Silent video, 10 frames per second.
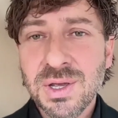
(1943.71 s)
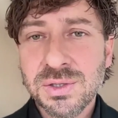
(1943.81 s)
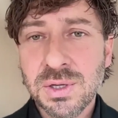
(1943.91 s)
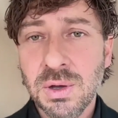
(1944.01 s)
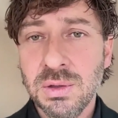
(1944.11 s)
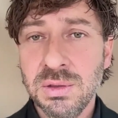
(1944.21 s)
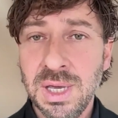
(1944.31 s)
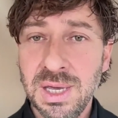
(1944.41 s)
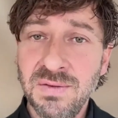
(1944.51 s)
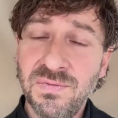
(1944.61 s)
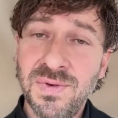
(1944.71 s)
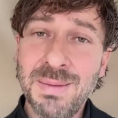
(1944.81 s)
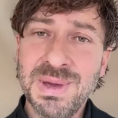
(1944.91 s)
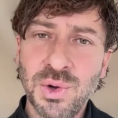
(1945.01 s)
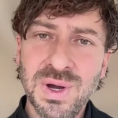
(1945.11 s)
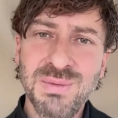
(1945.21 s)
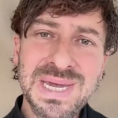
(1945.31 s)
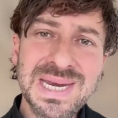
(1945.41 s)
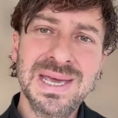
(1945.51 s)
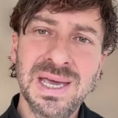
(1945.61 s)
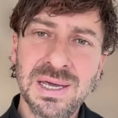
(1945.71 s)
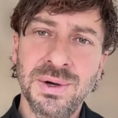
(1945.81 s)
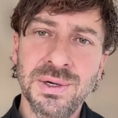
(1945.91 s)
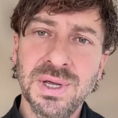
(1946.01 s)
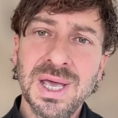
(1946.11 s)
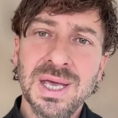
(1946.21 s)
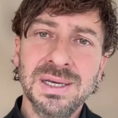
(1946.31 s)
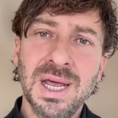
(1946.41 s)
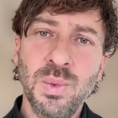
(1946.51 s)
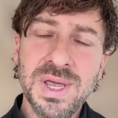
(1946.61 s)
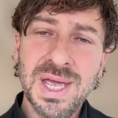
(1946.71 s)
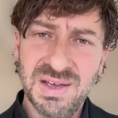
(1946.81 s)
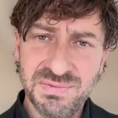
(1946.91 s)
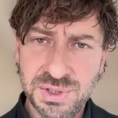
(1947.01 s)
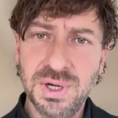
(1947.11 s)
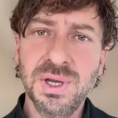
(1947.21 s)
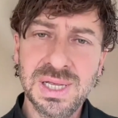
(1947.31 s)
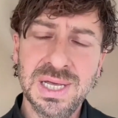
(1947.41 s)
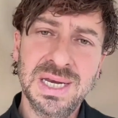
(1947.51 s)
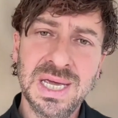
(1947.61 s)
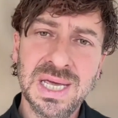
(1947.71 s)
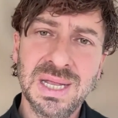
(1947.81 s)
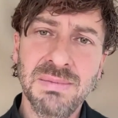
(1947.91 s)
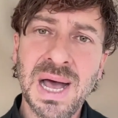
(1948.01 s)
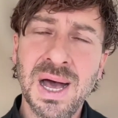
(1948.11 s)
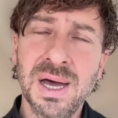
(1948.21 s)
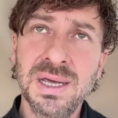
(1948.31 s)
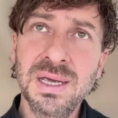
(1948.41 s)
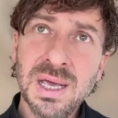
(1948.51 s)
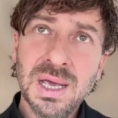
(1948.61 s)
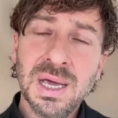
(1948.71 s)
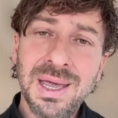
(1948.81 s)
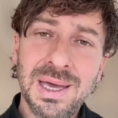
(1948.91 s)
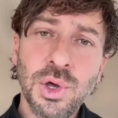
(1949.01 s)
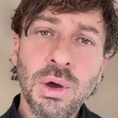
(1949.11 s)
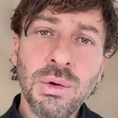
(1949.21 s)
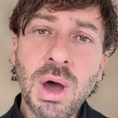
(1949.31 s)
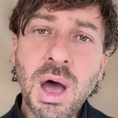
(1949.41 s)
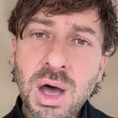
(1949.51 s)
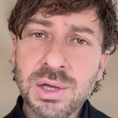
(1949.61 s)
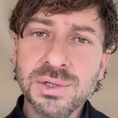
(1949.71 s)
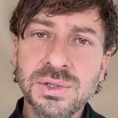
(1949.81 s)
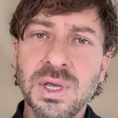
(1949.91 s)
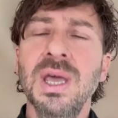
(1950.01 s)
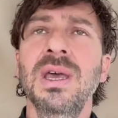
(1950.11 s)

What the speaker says: So the inflammatory mediators that we have circulating in the body can cross